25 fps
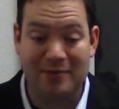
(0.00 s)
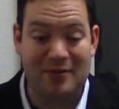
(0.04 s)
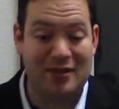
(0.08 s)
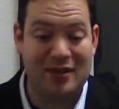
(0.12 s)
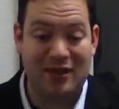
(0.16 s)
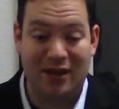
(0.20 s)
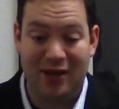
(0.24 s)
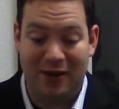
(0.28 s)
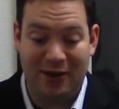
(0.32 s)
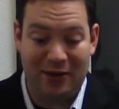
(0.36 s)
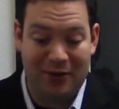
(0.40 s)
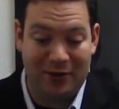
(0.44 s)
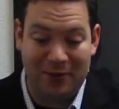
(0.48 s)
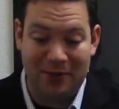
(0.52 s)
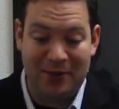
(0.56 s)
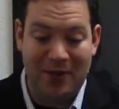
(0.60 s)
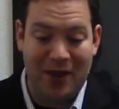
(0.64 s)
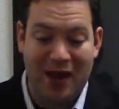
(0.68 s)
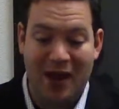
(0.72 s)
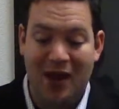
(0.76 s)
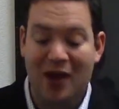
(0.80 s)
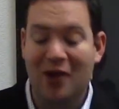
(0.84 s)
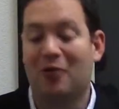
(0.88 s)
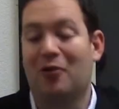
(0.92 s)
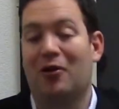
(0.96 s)
So
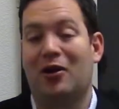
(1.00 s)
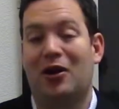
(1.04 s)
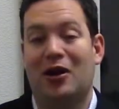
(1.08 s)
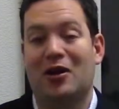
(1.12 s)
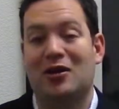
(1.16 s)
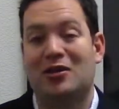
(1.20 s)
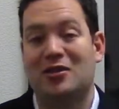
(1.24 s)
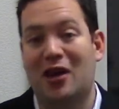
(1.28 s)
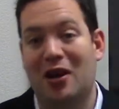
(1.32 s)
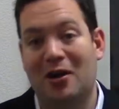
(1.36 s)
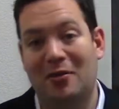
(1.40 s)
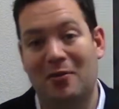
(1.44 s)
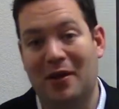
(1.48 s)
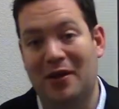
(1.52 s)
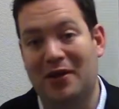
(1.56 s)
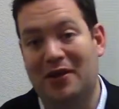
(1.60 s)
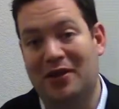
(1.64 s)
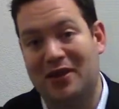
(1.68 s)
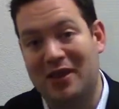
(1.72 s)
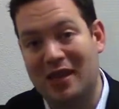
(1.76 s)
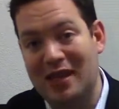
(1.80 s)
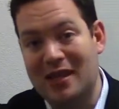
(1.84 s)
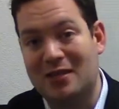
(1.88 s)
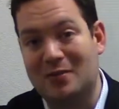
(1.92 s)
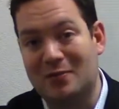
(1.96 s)
we're going to talk
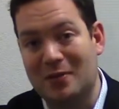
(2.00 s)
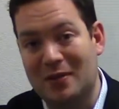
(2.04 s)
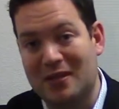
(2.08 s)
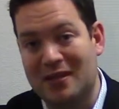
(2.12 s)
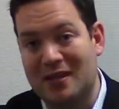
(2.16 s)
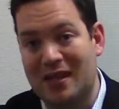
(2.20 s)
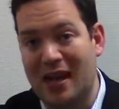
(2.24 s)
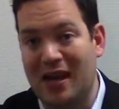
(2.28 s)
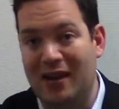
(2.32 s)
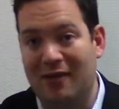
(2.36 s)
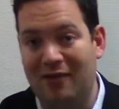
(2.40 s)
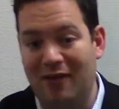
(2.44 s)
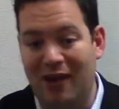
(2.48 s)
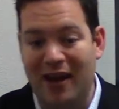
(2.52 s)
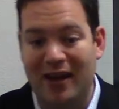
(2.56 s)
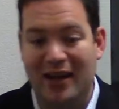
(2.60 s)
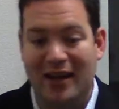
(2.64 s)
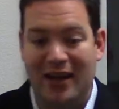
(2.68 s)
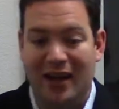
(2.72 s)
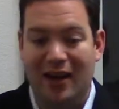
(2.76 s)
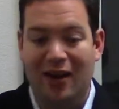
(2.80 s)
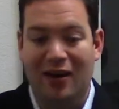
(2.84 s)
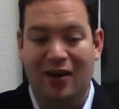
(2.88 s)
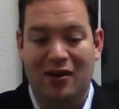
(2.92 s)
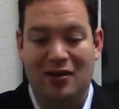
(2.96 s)
about this mistake right
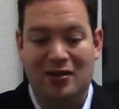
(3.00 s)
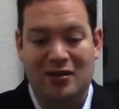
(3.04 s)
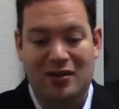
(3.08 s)
here.